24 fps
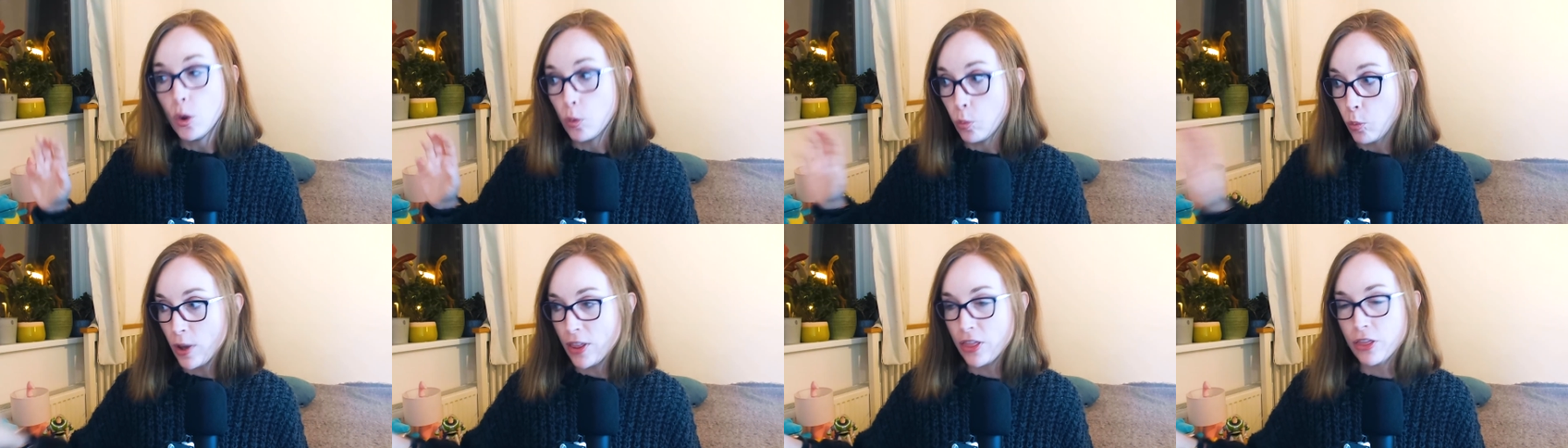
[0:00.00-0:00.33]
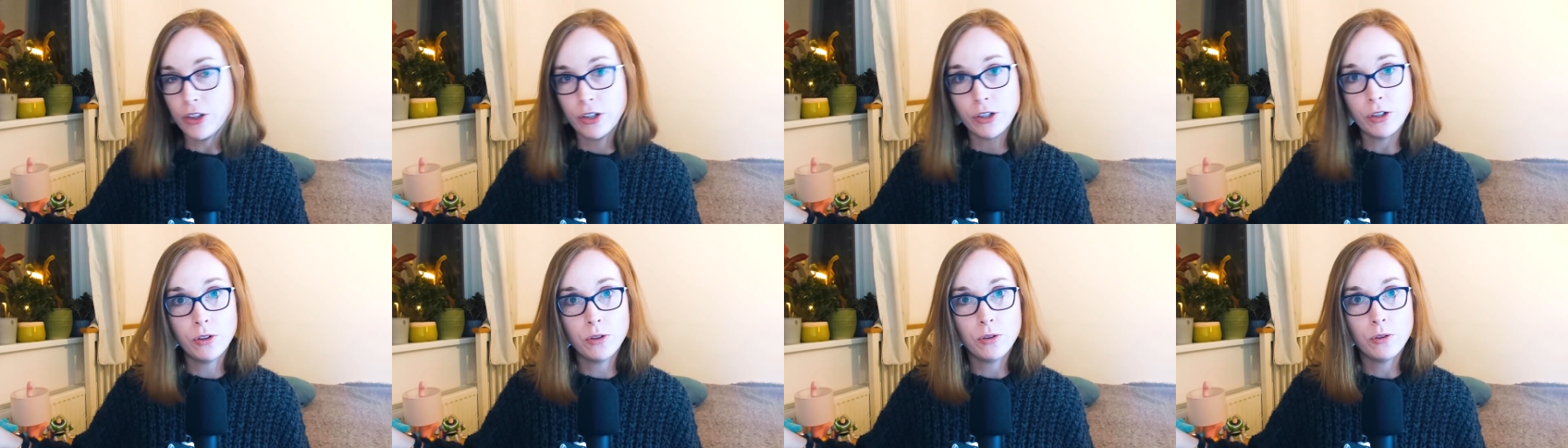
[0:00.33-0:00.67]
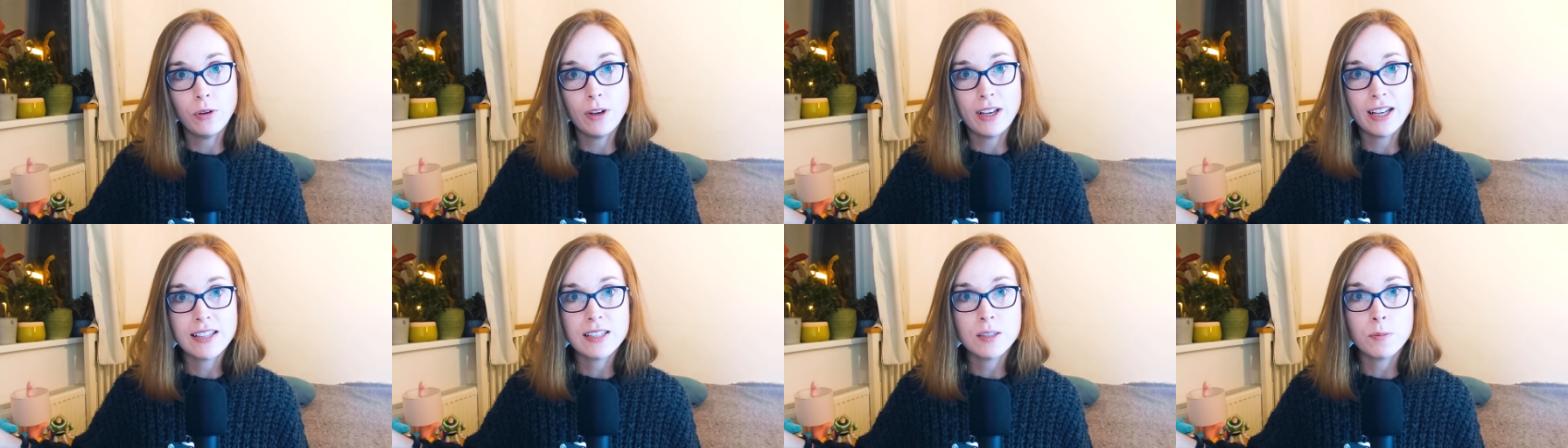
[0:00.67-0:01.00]
with the
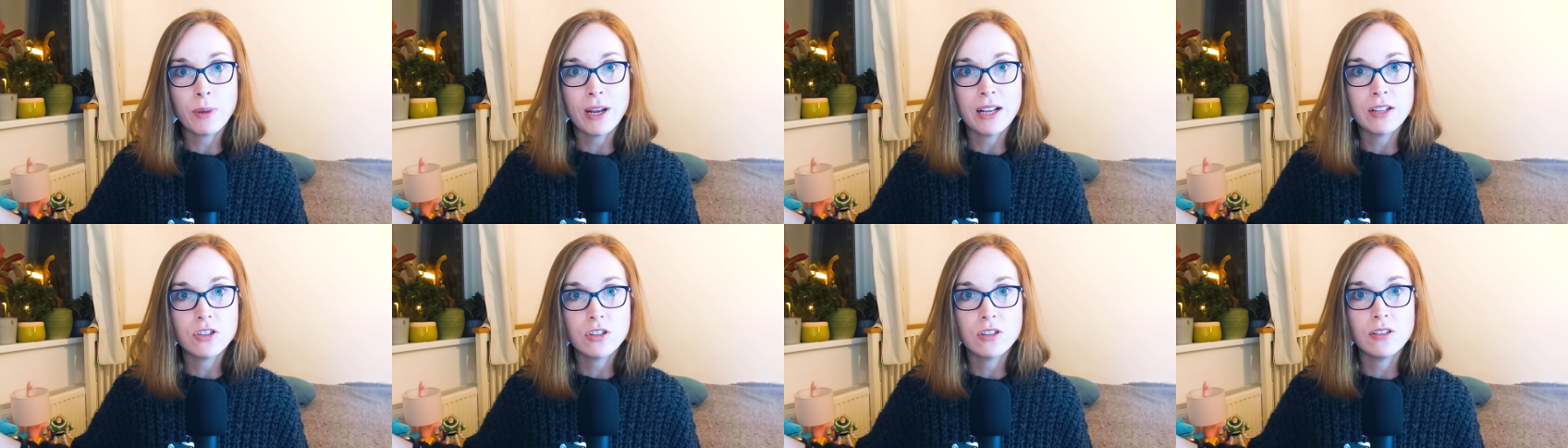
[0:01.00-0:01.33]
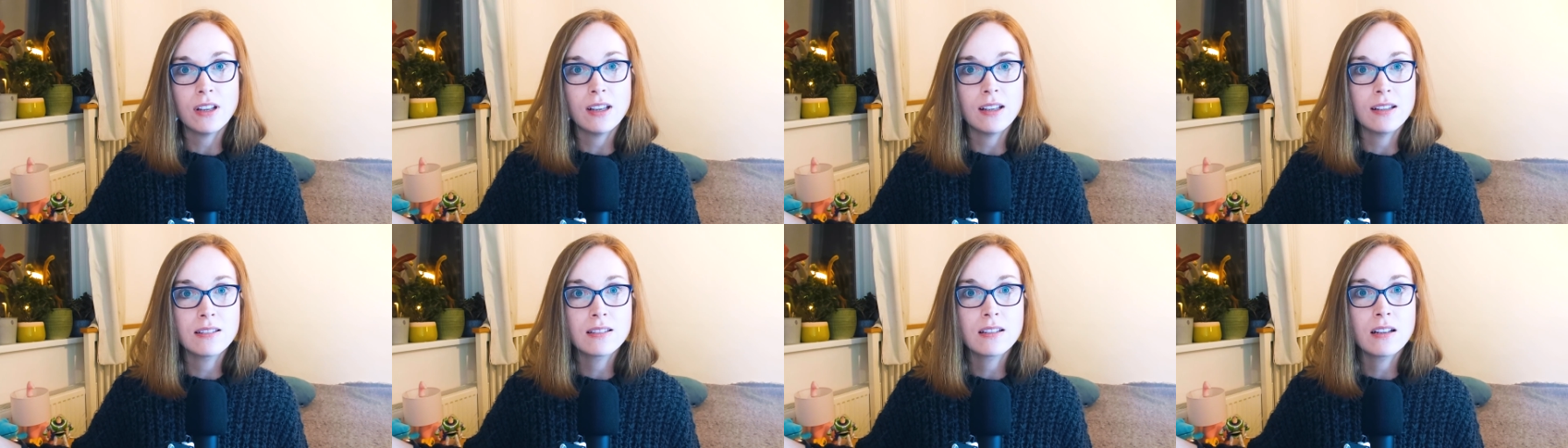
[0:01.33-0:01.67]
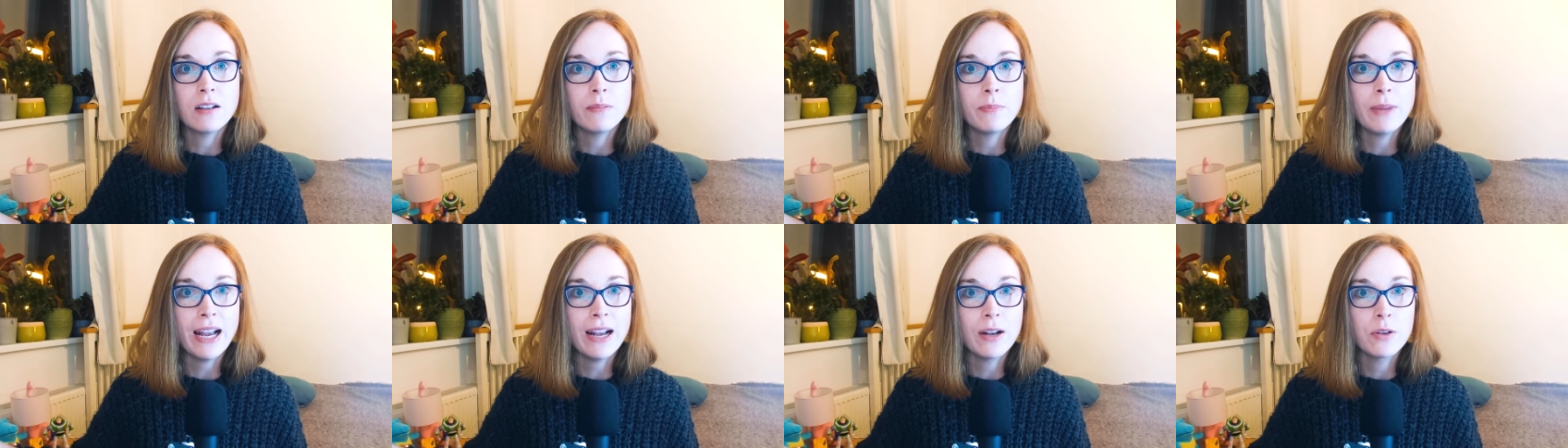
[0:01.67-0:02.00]
new expansion that has
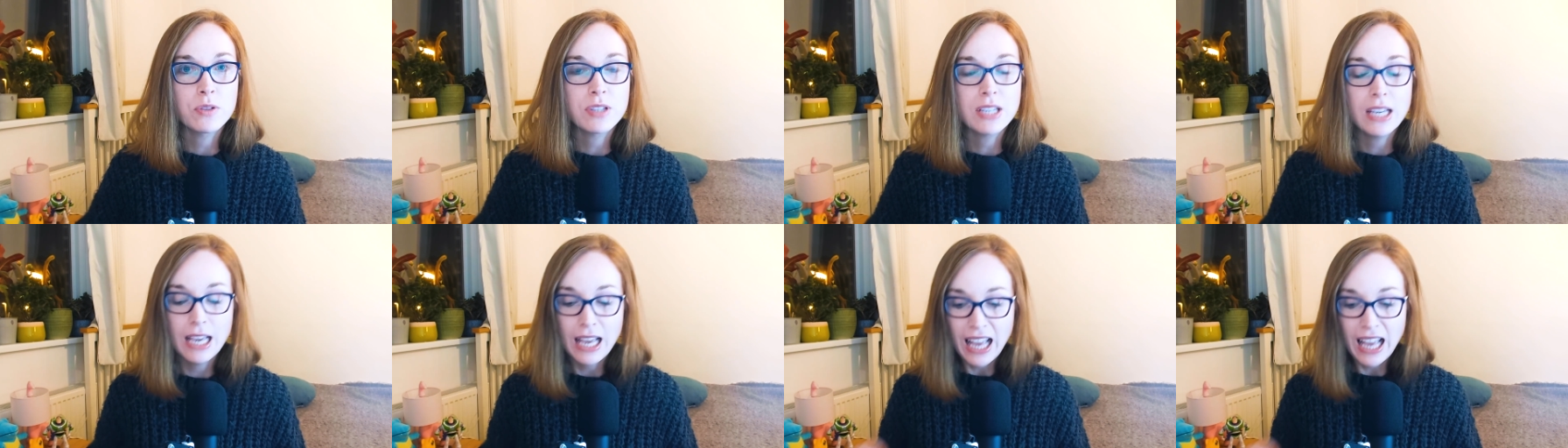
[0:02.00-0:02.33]
come out.